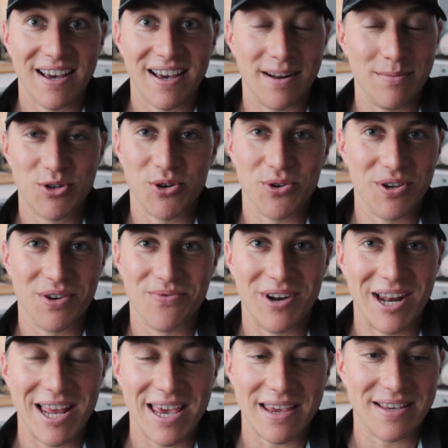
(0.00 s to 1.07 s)
and I'm sure you can
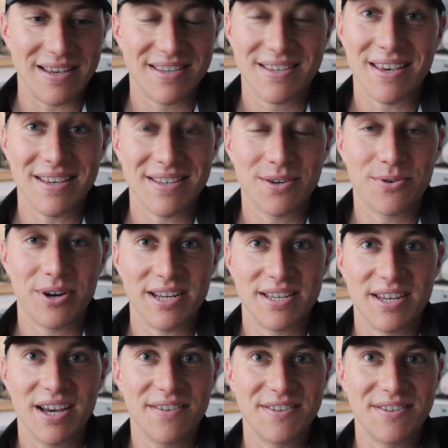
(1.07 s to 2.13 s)
relate. It's quite
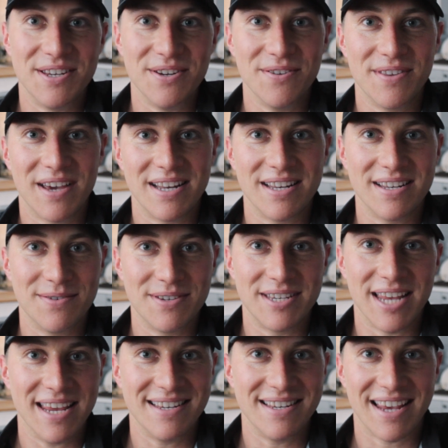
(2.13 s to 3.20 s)
tough to do that
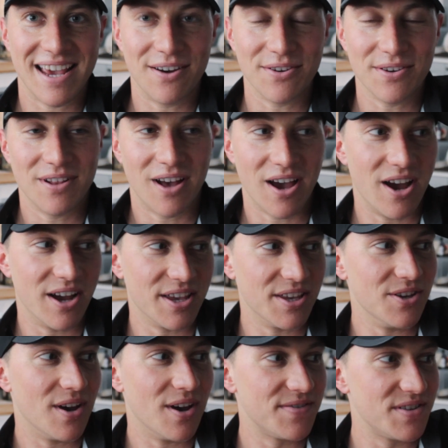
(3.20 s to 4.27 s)
day in, day out. Like,
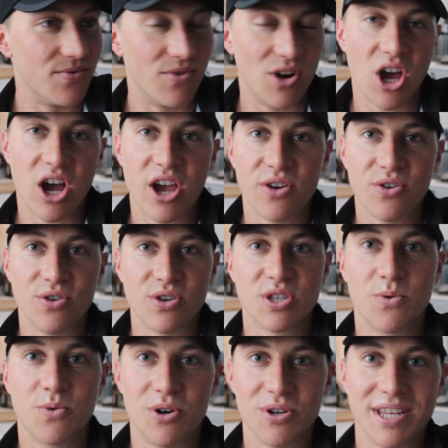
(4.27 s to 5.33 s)
you have to rely on your
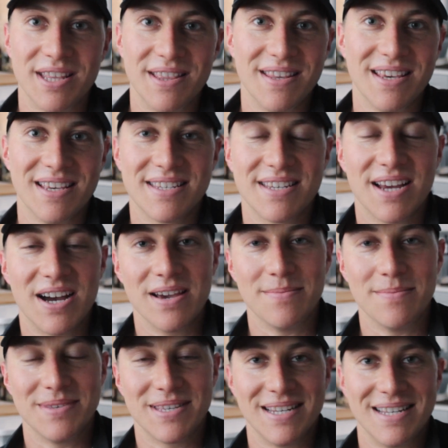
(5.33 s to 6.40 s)
squad in these
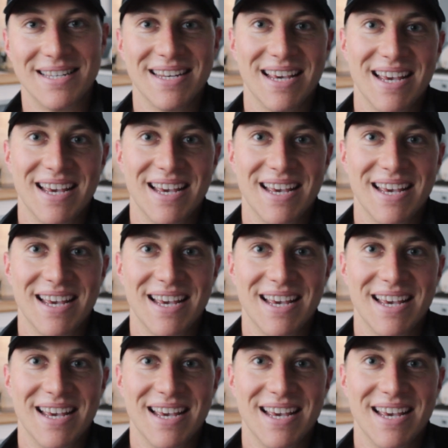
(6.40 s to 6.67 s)
times and